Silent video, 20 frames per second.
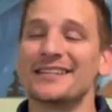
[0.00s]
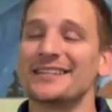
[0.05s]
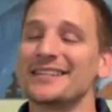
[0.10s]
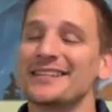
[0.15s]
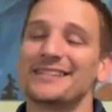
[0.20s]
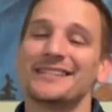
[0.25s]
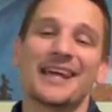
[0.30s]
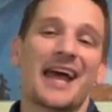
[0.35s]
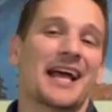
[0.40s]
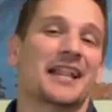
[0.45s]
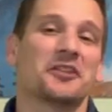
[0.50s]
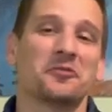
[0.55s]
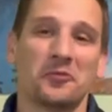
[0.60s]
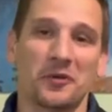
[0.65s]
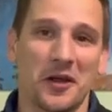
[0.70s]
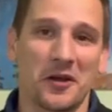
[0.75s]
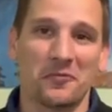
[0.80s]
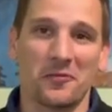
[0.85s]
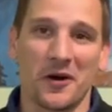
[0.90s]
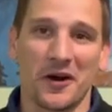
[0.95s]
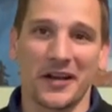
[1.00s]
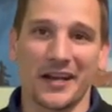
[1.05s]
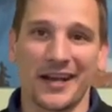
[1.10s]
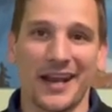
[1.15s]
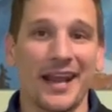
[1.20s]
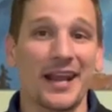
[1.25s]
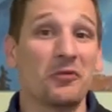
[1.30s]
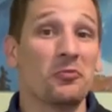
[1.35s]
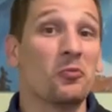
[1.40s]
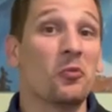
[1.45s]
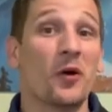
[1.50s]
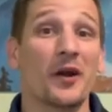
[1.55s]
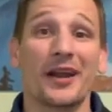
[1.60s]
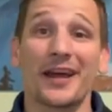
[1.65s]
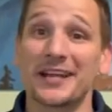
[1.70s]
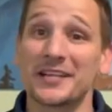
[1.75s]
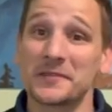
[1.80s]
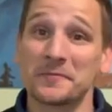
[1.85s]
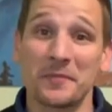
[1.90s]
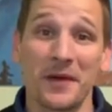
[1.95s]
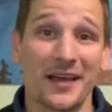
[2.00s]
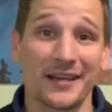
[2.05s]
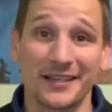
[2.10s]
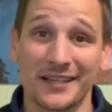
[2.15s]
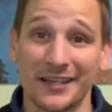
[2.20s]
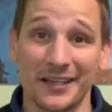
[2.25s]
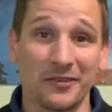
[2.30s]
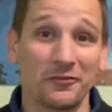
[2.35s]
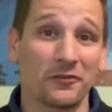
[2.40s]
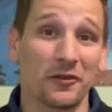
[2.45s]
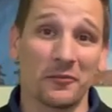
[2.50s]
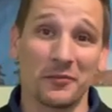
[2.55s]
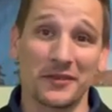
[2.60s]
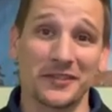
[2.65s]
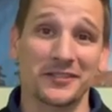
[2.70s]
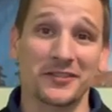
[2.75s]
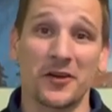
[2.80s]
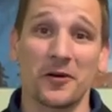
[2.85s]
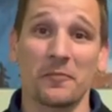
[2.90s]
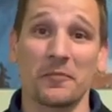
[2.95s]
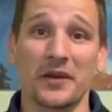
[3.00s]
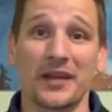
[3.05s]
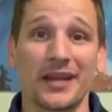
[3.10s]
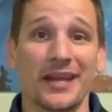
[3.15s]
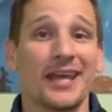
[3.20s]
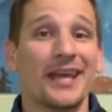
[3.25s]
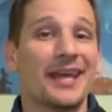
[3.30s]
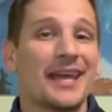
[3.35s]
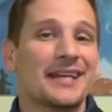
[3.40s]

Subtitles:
it's exactly what I wanted and what I expected from this company.